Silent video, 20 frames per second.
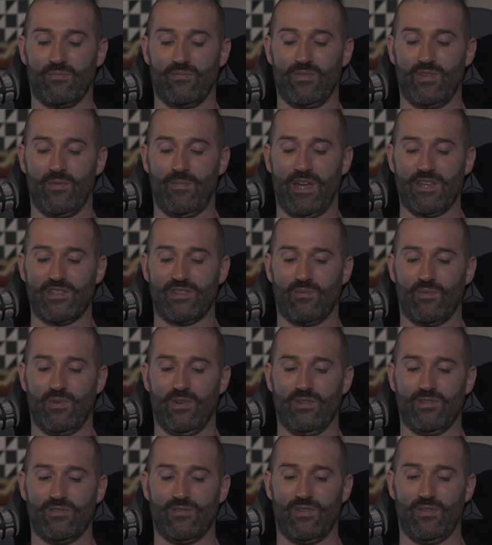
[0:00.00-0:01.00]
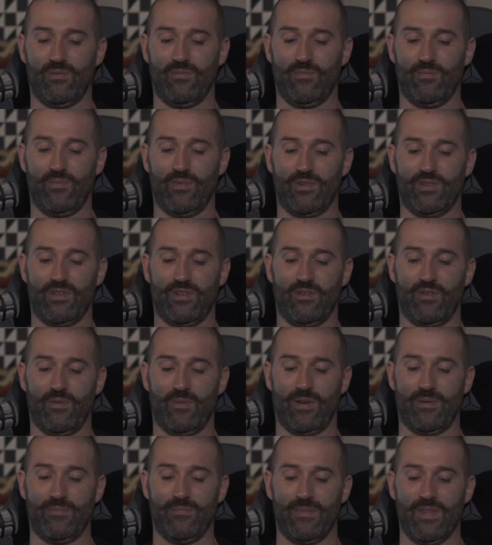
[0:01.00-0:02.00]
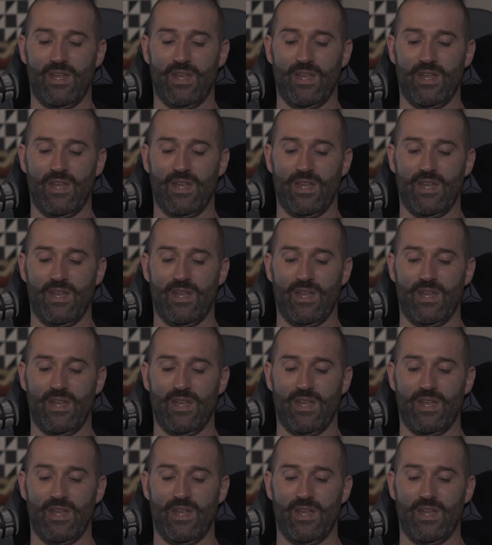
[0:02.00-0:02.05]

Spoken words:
the best in the world? No, but you know what I mean.